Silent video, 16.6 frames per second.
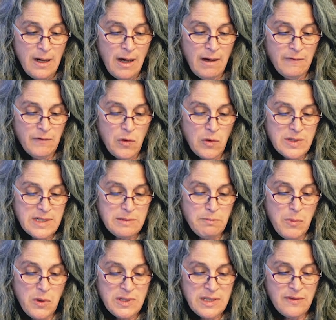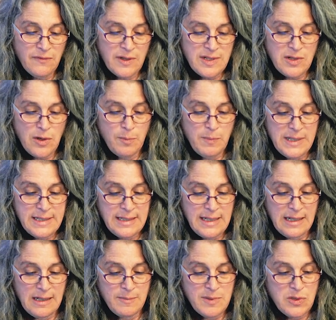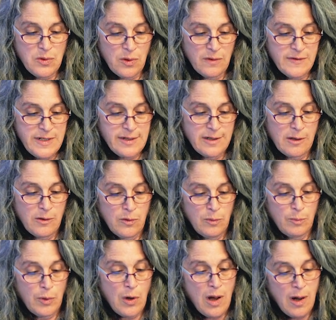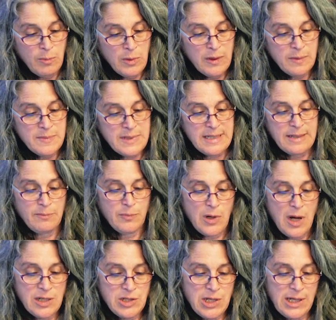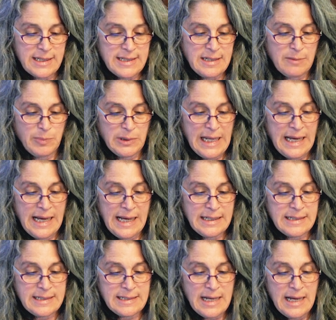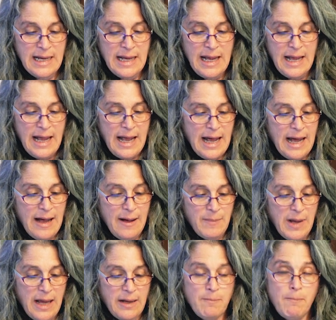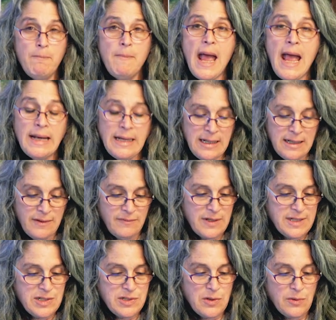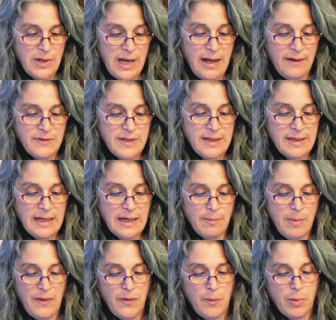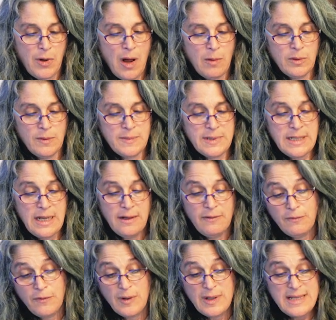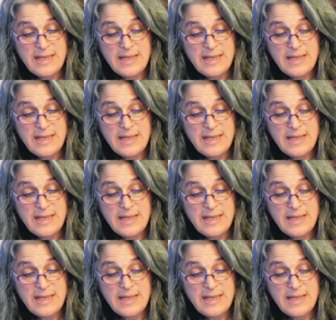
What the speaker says: Of course, most of us are busy and absorbed in our own problems and projects and plans, and many of us don't have to think about the problems, for